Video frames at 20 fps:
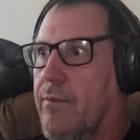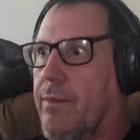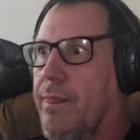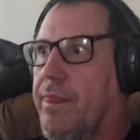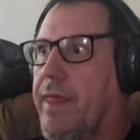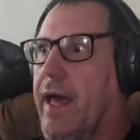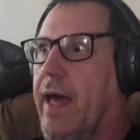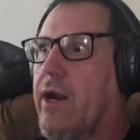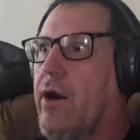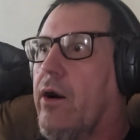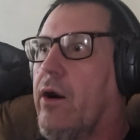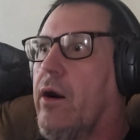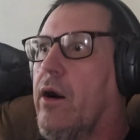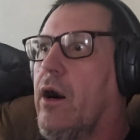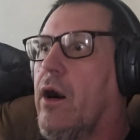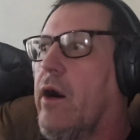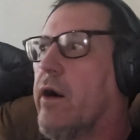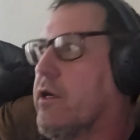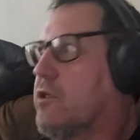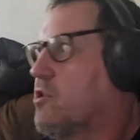that
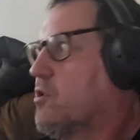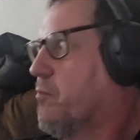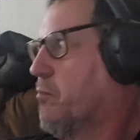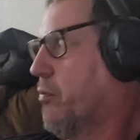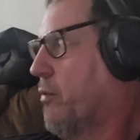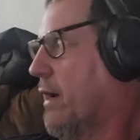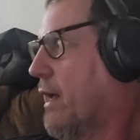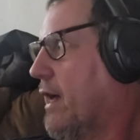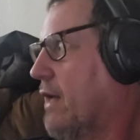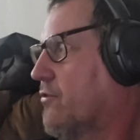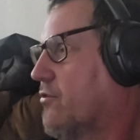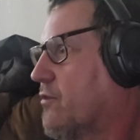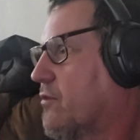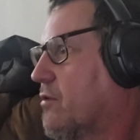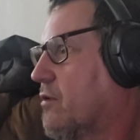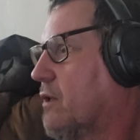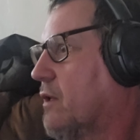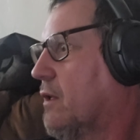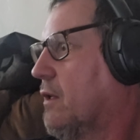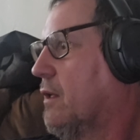are
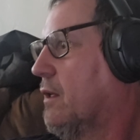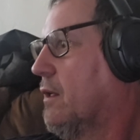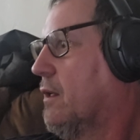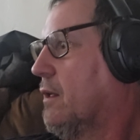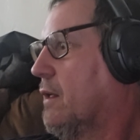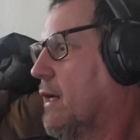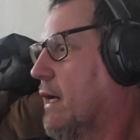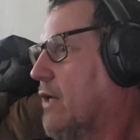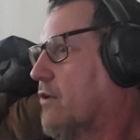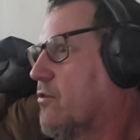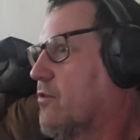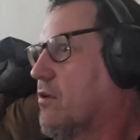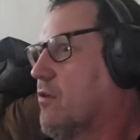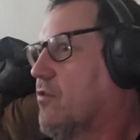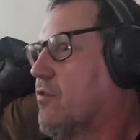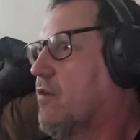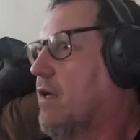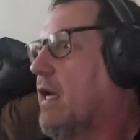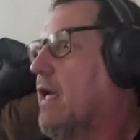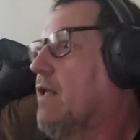expressed as to
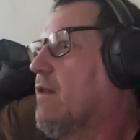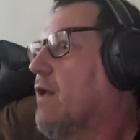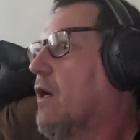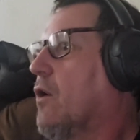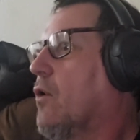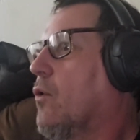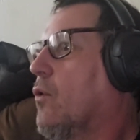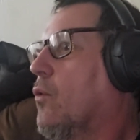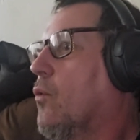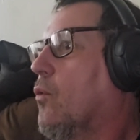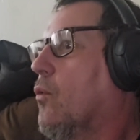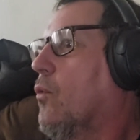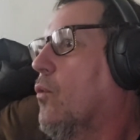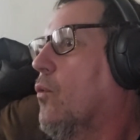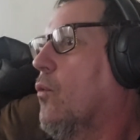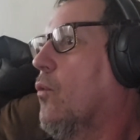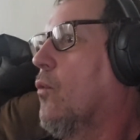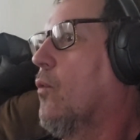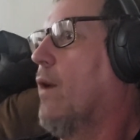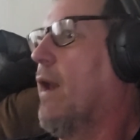say that
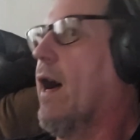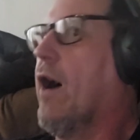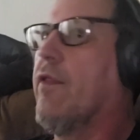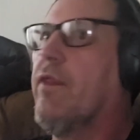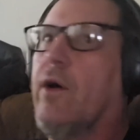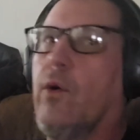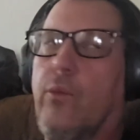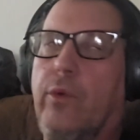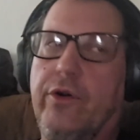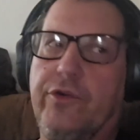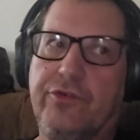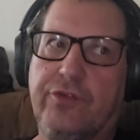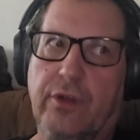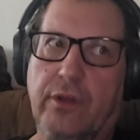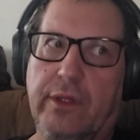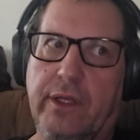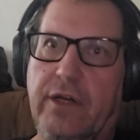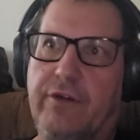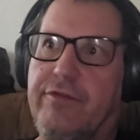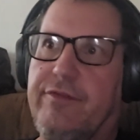now that we're
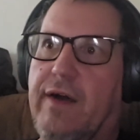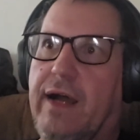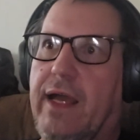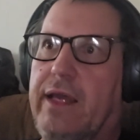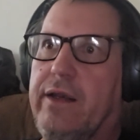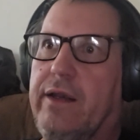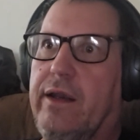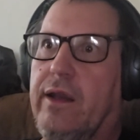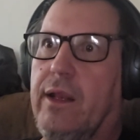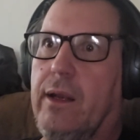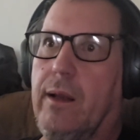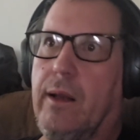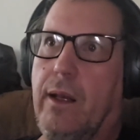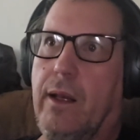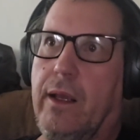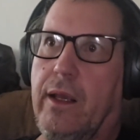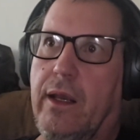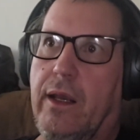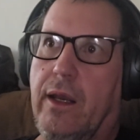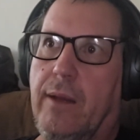solidified in
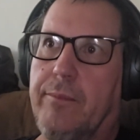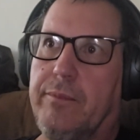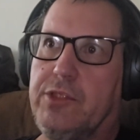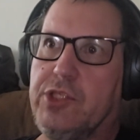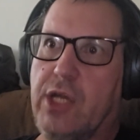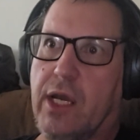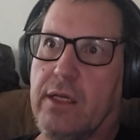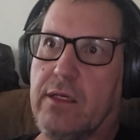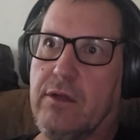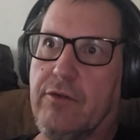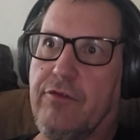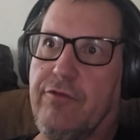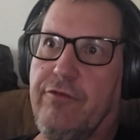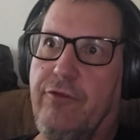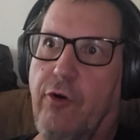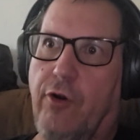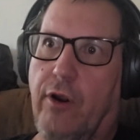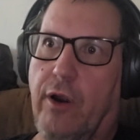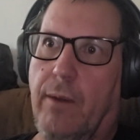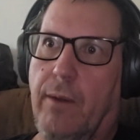an objective
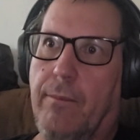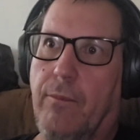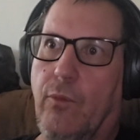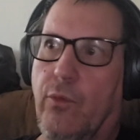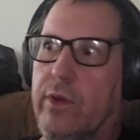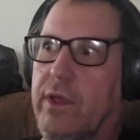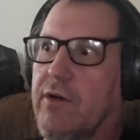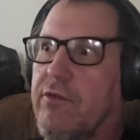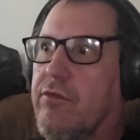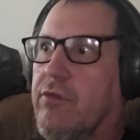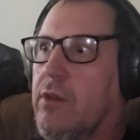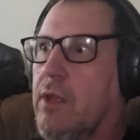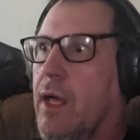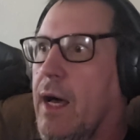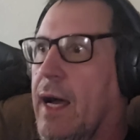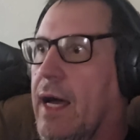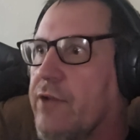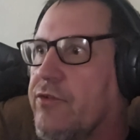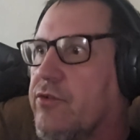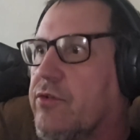form, we have
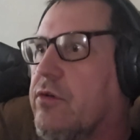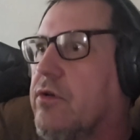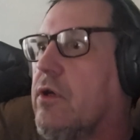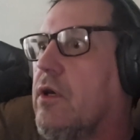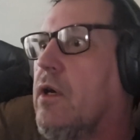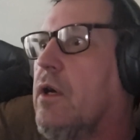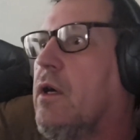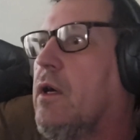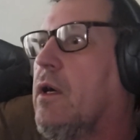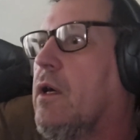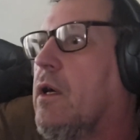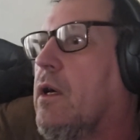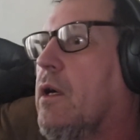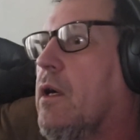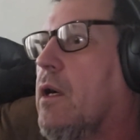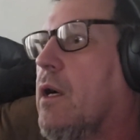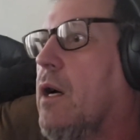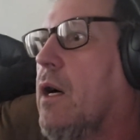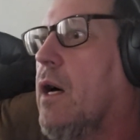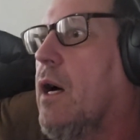lost
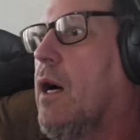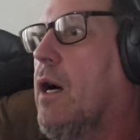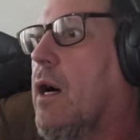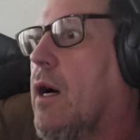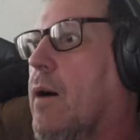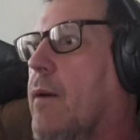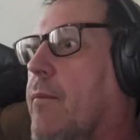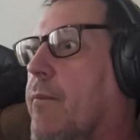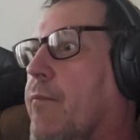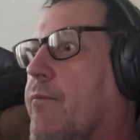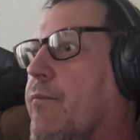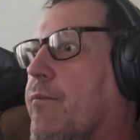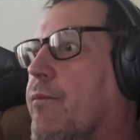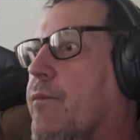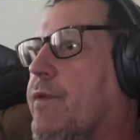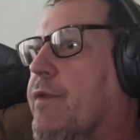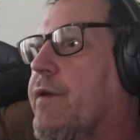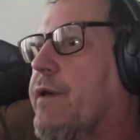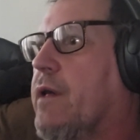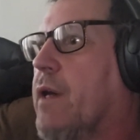
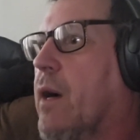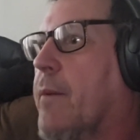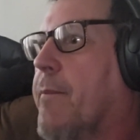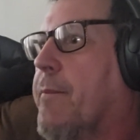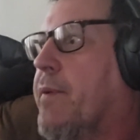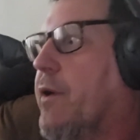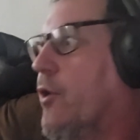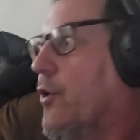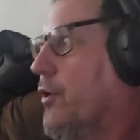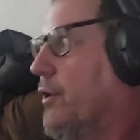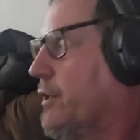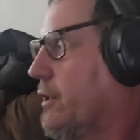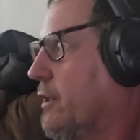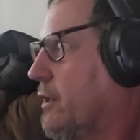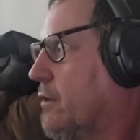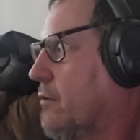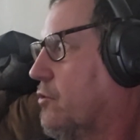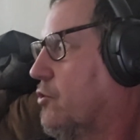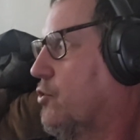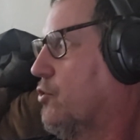the
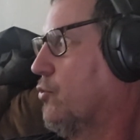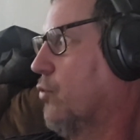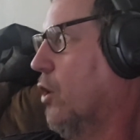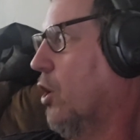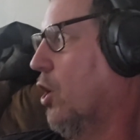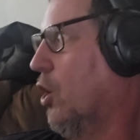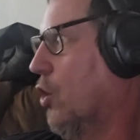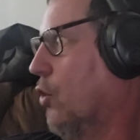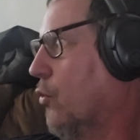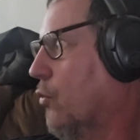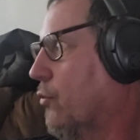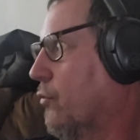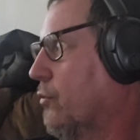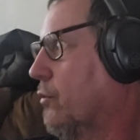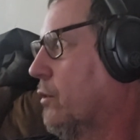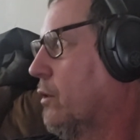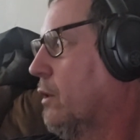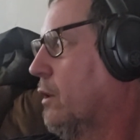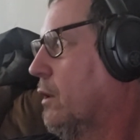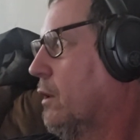ability to
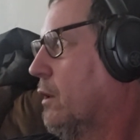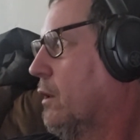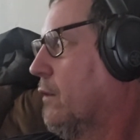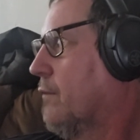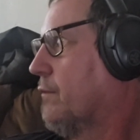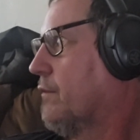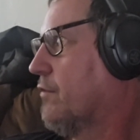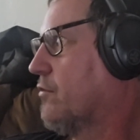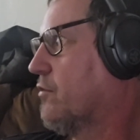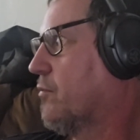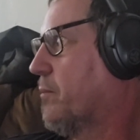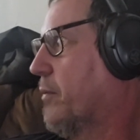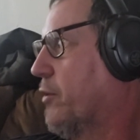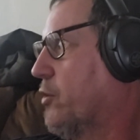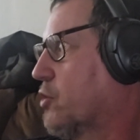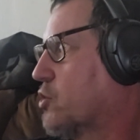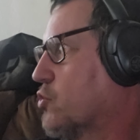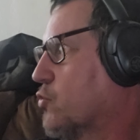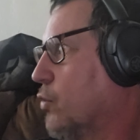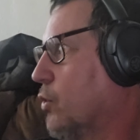hone the
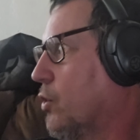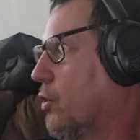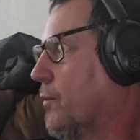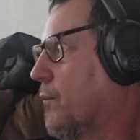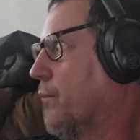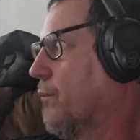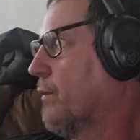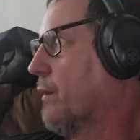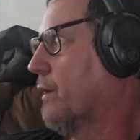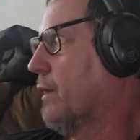spiritual